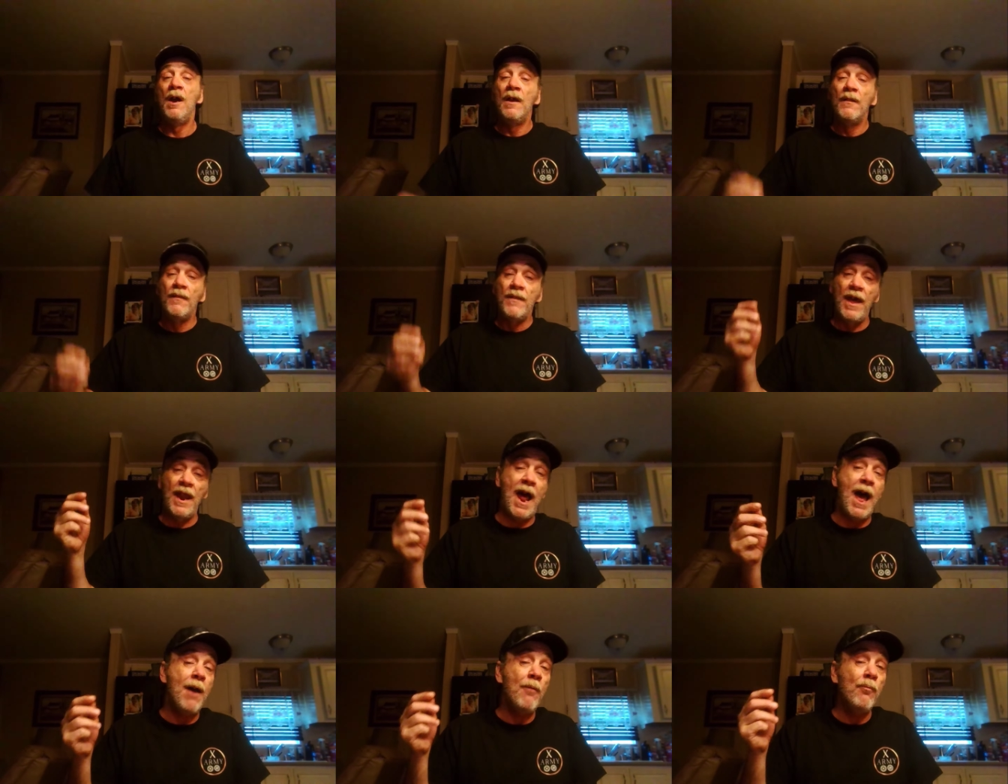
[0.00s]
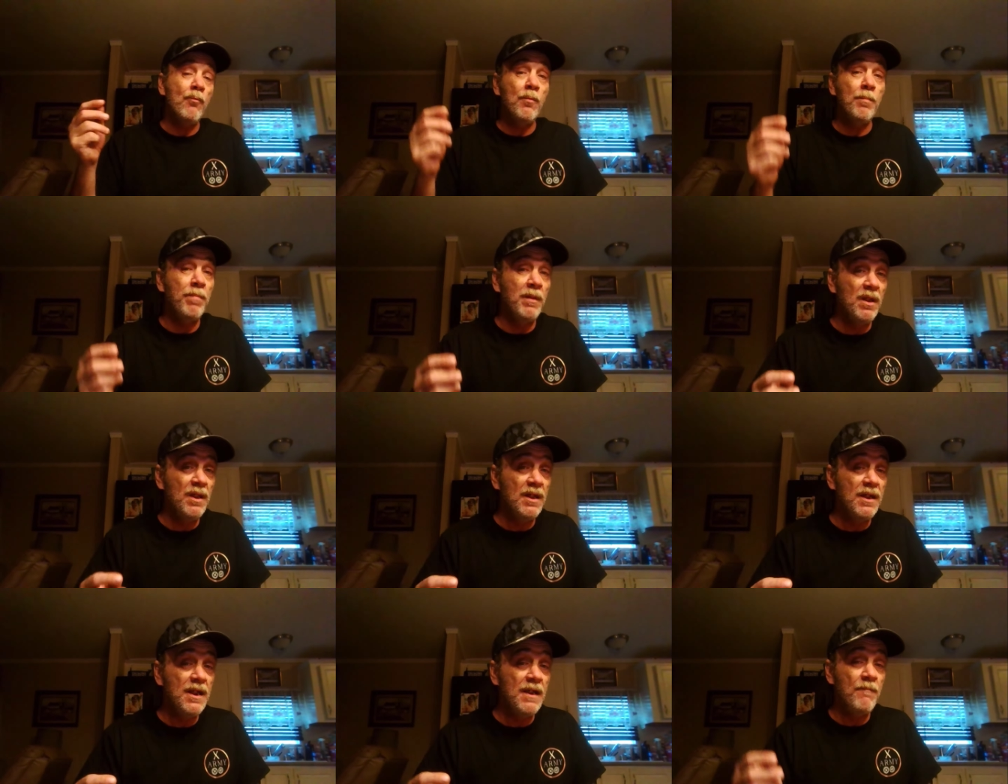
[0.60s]
That I
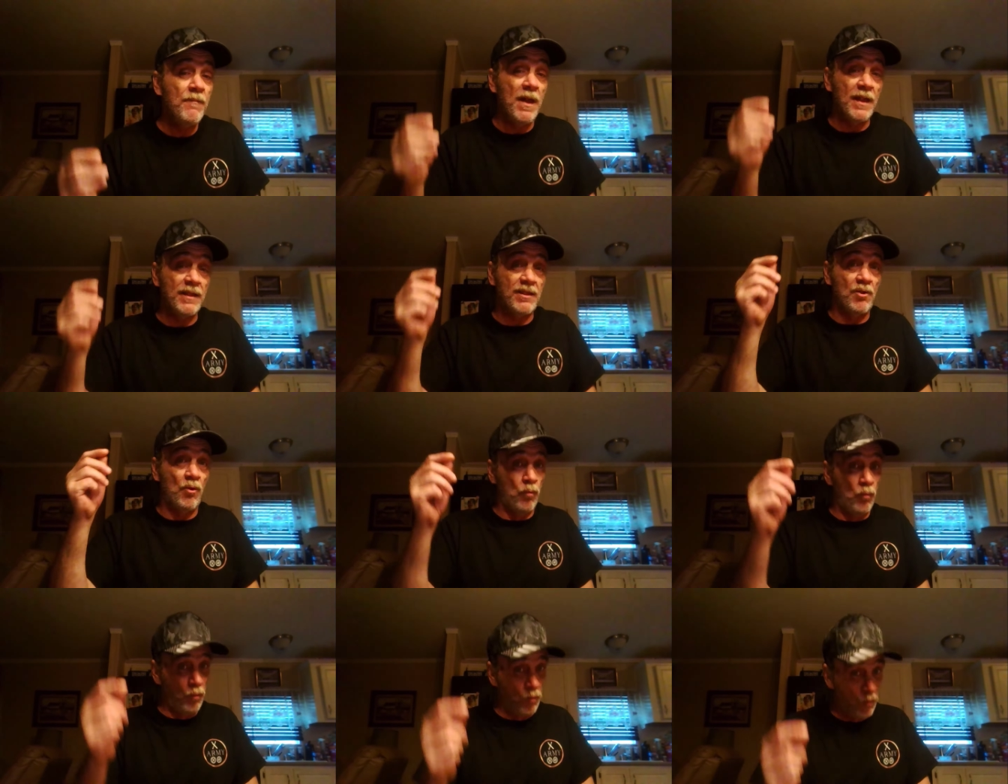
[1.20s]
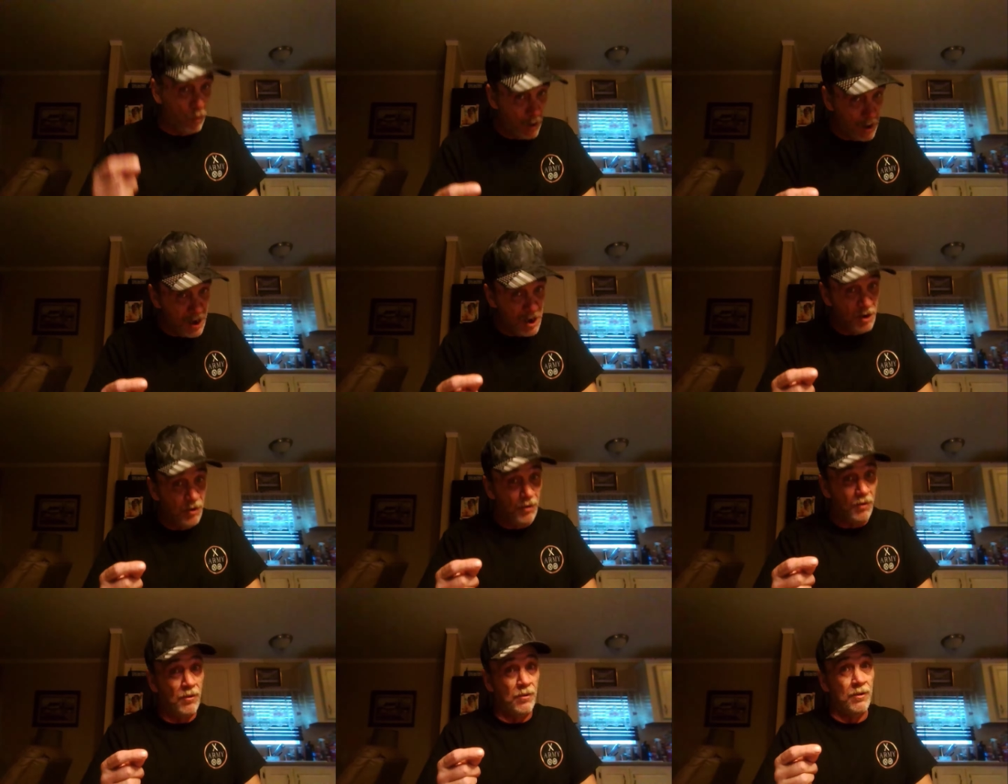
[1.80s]
believe that the
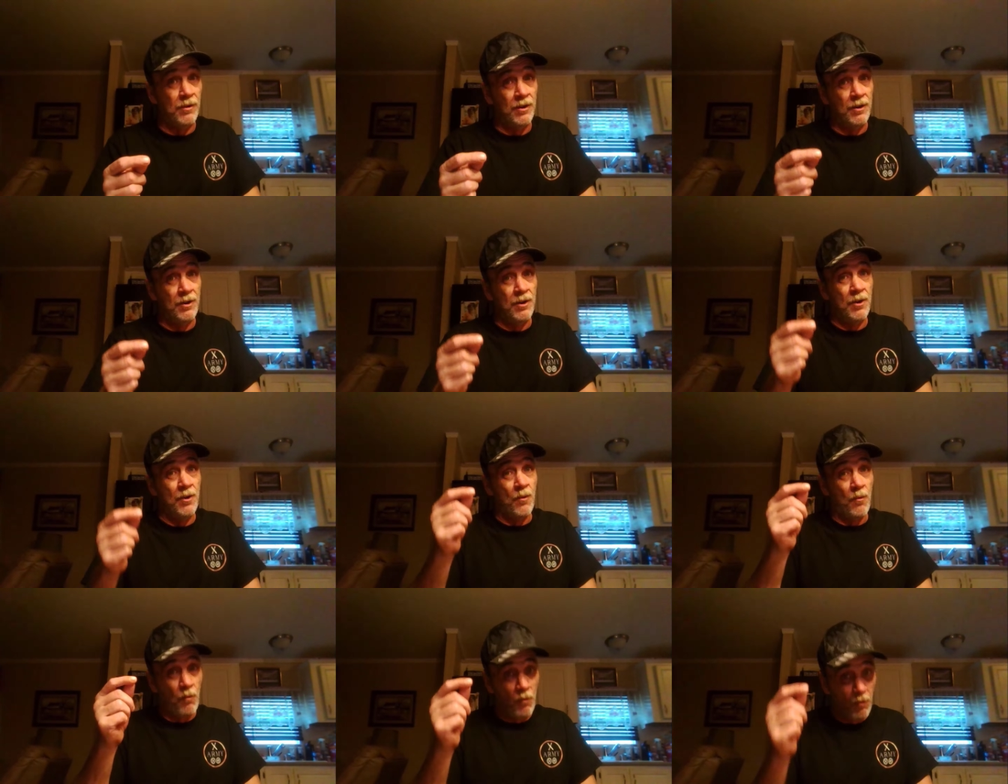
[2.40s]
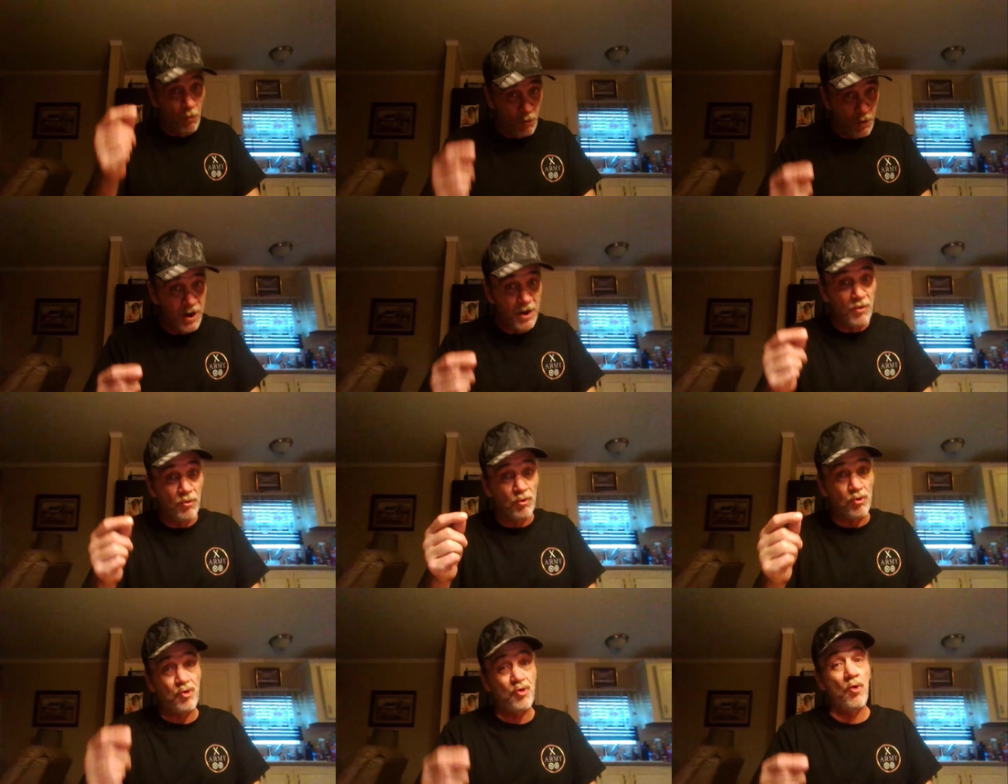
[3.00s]
real,
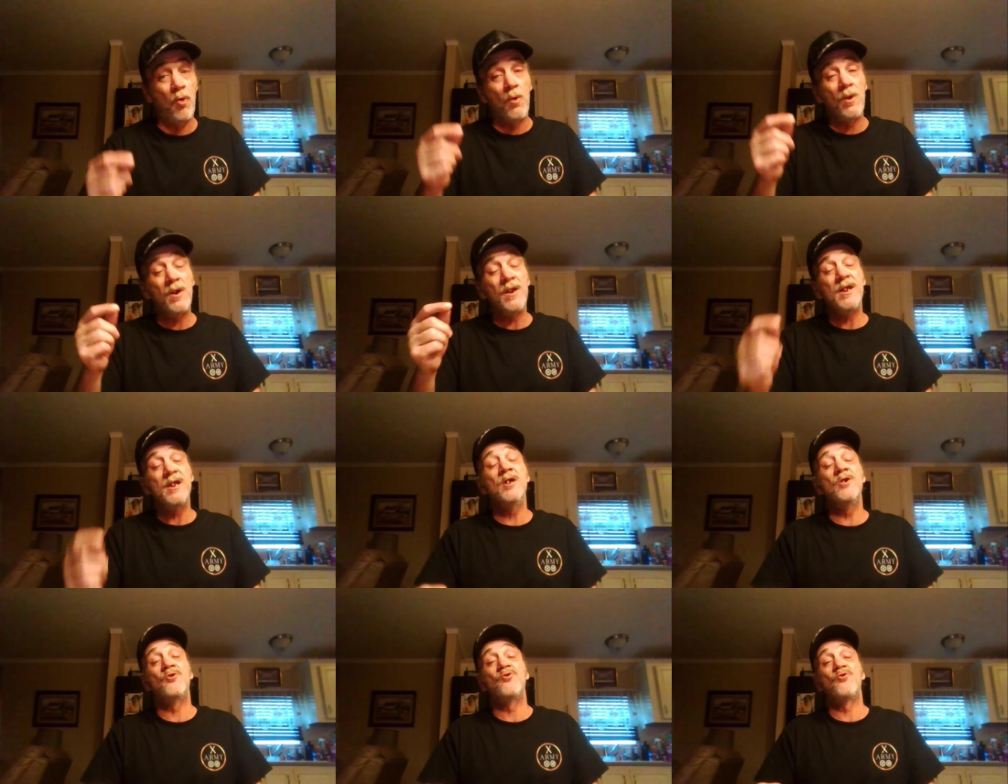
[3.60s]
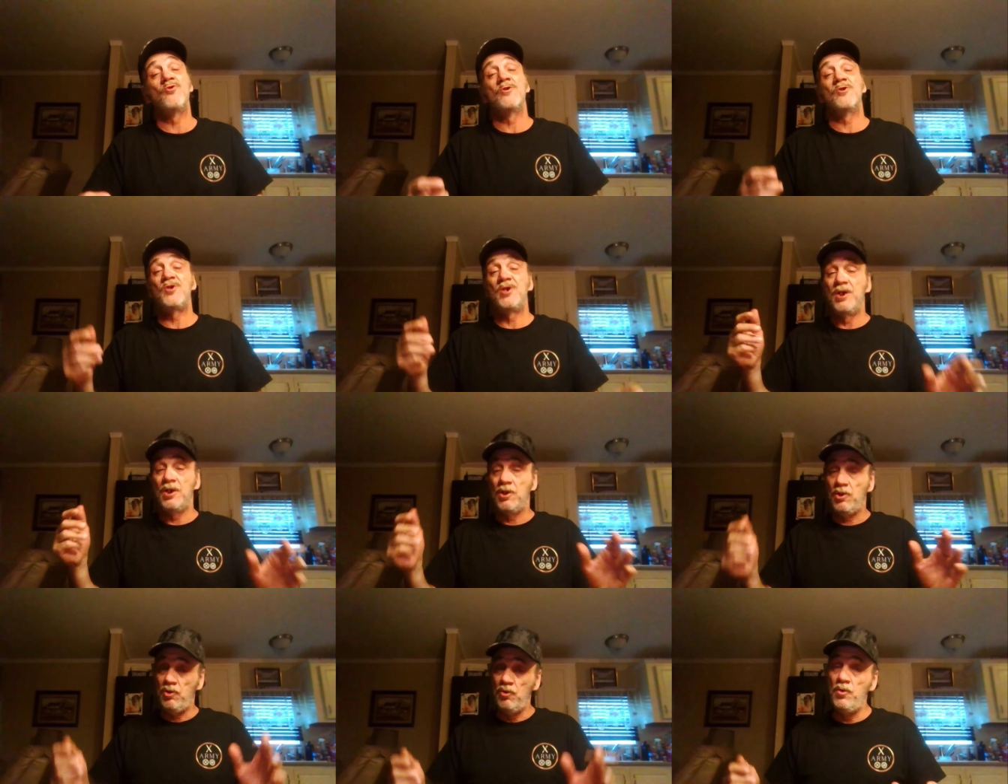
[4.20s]
real short interest,
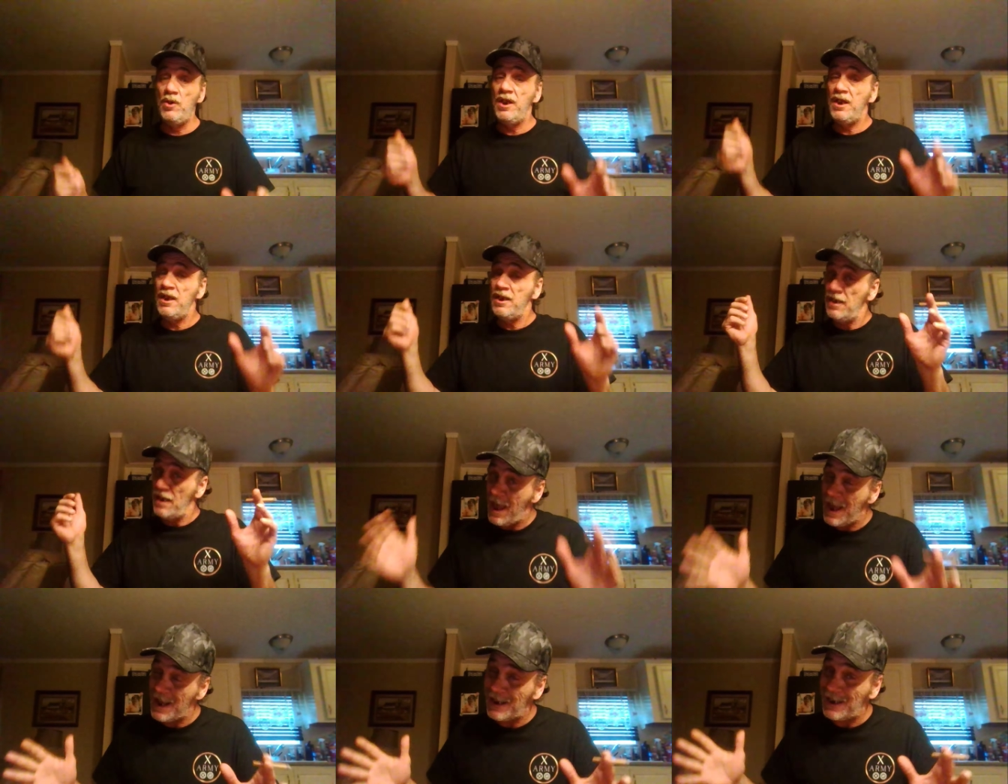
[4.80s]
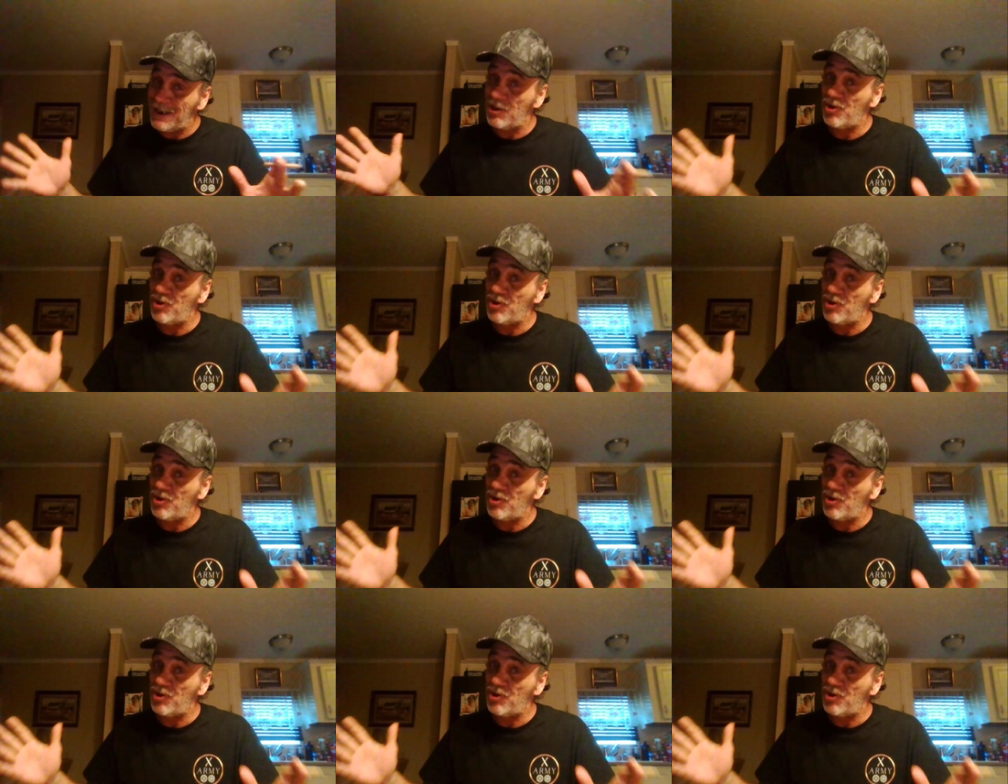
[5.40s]
including naked
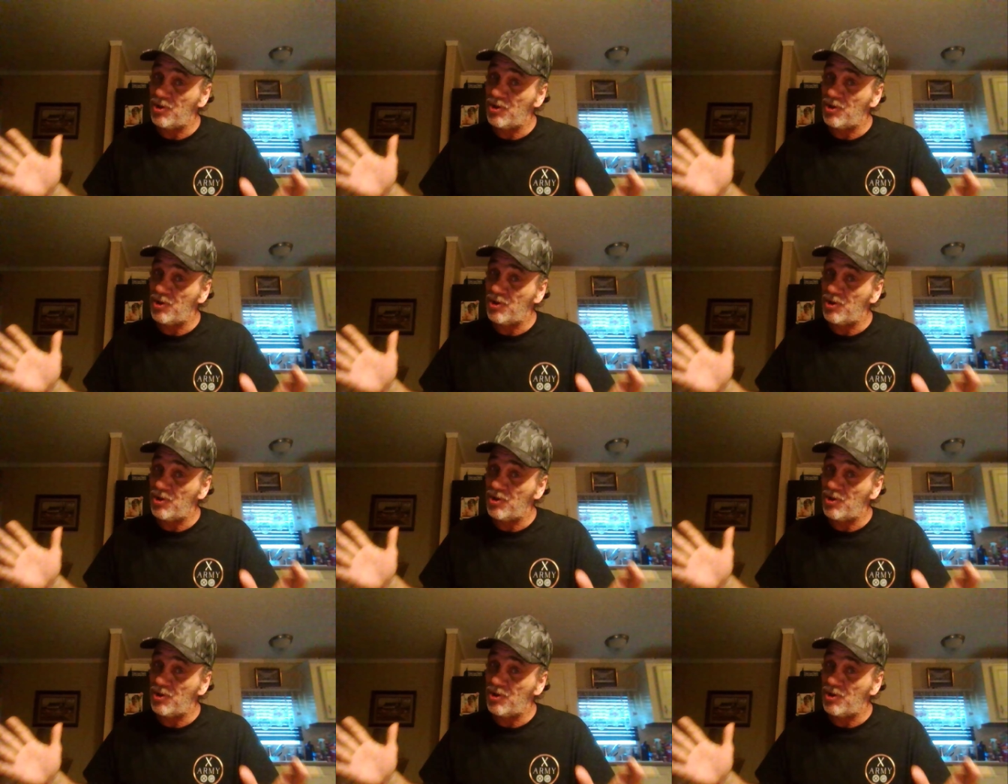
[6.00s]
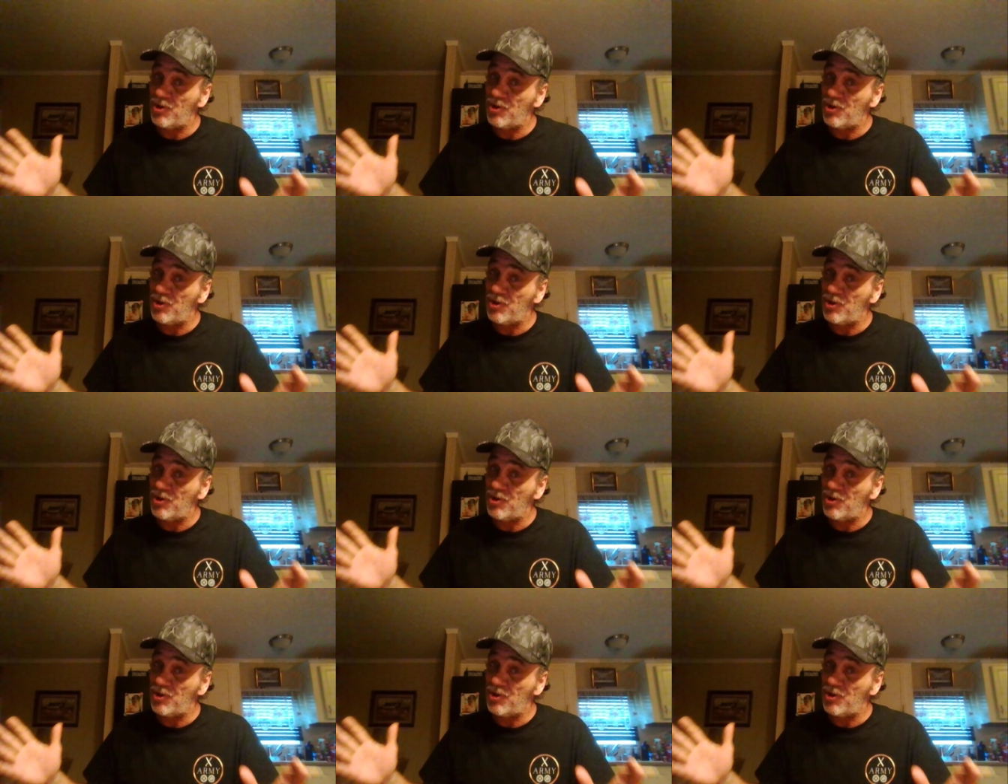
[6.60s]
short interest,